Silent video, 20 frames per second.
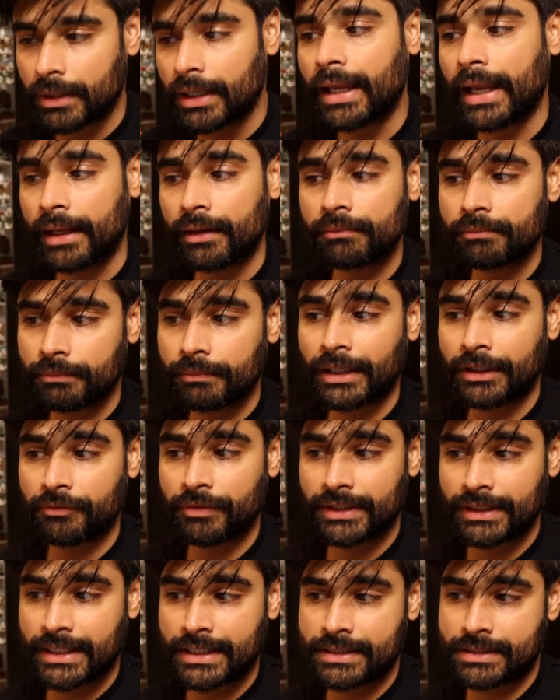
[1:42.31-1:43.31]
And by the
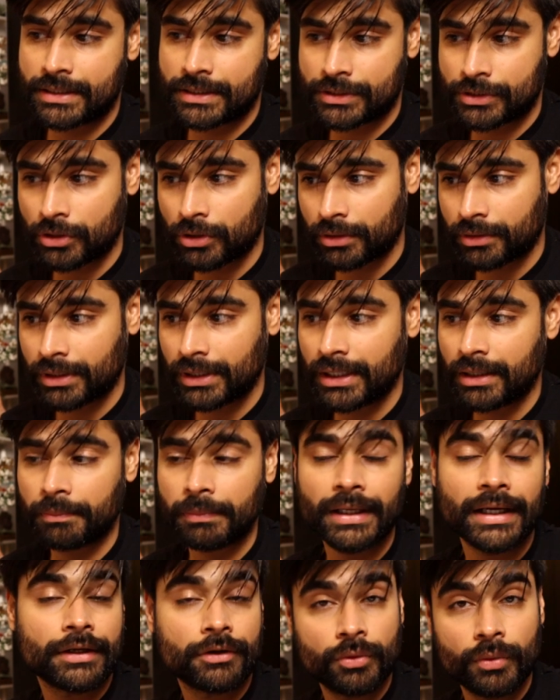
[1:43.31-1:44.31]
way, this does not really
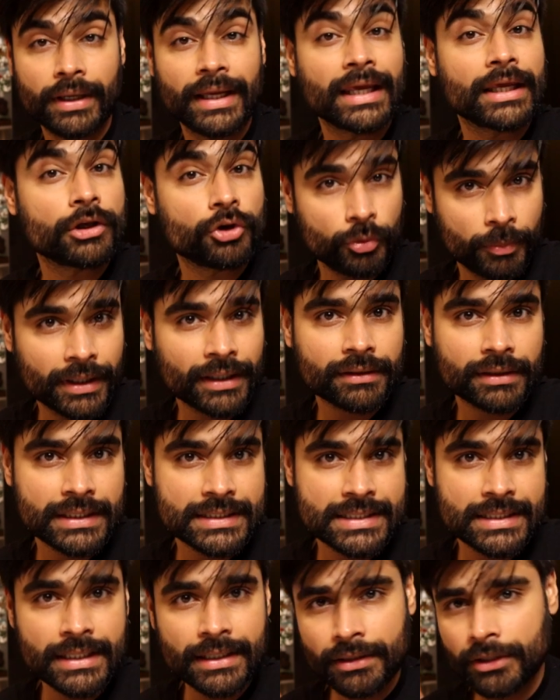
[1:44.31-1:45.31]
apply to a Quebec
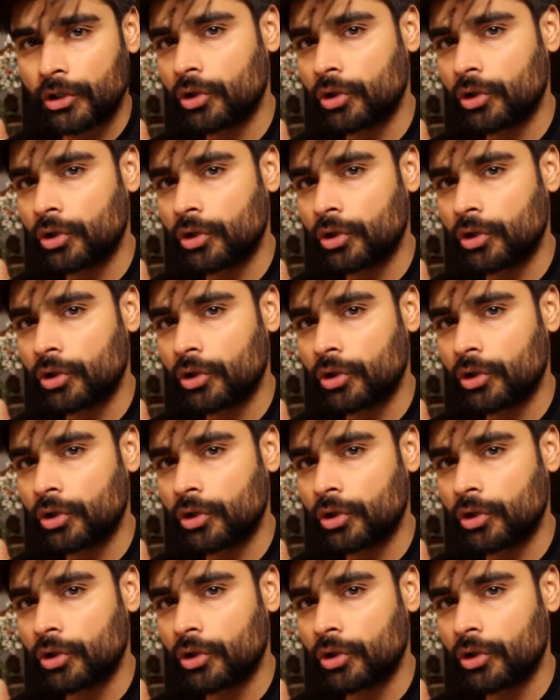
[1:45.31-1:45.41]
resident.